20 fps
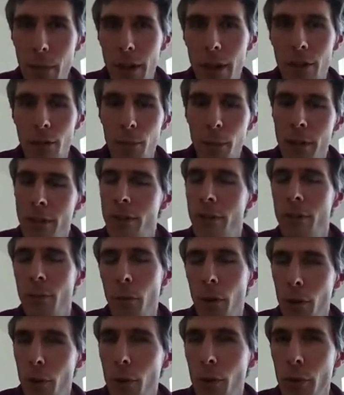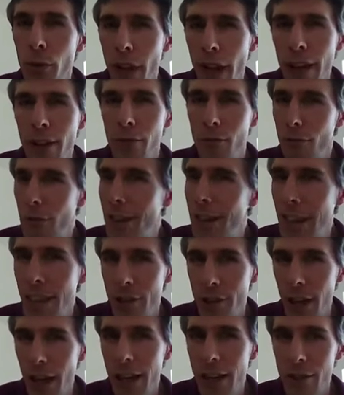because business models hadn't really
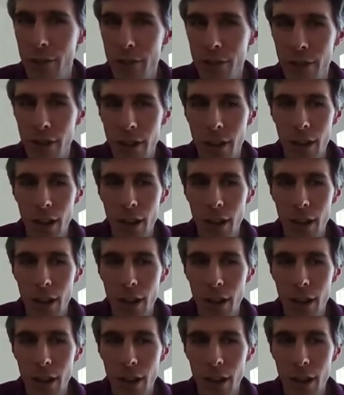changed.